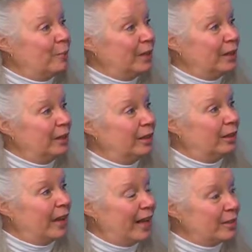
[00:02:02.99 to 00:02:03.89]

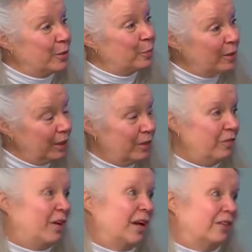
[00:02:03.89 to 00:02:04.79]
media has a big
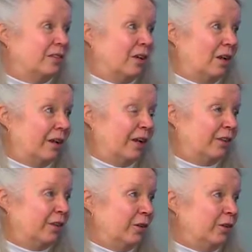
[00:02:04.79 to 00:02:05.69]
effect on our
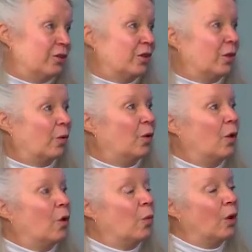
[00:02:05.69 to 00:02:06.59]
youth. So, mm
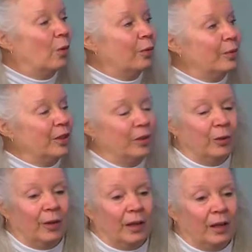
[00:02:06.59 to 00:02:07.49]
-hmm. what were we
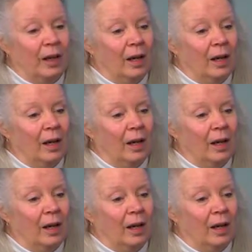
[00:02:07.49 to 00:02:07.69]
doing?